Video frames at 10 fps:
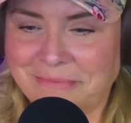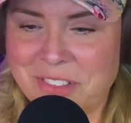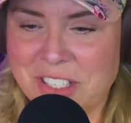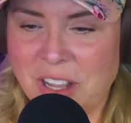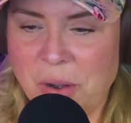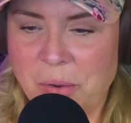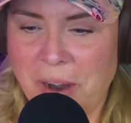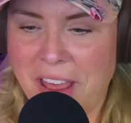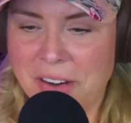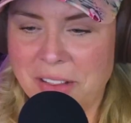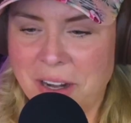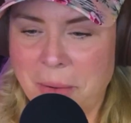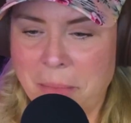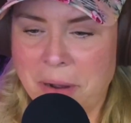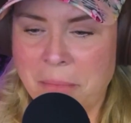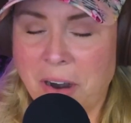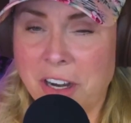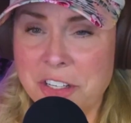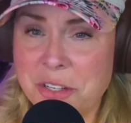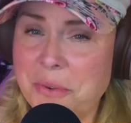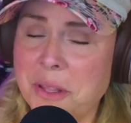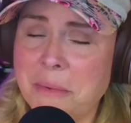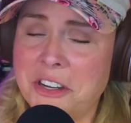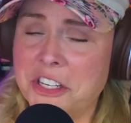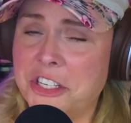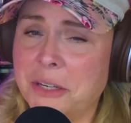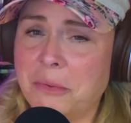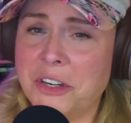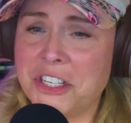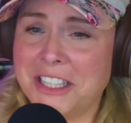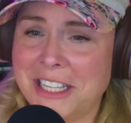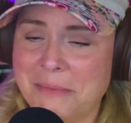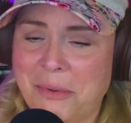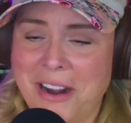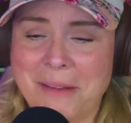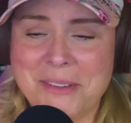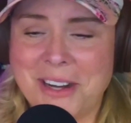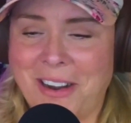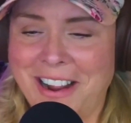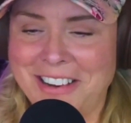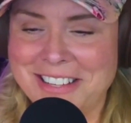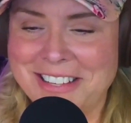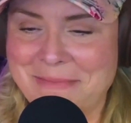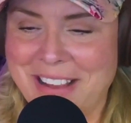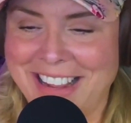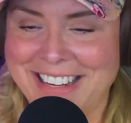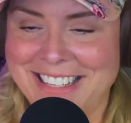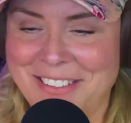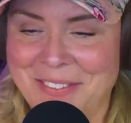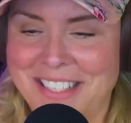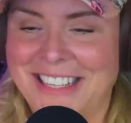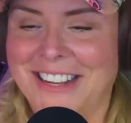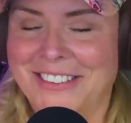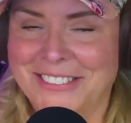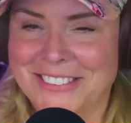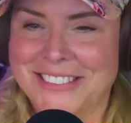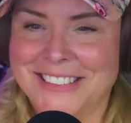So rather than bombard you with a bunch of gibberish at this point, I'm sorry, I'll just get back into the video.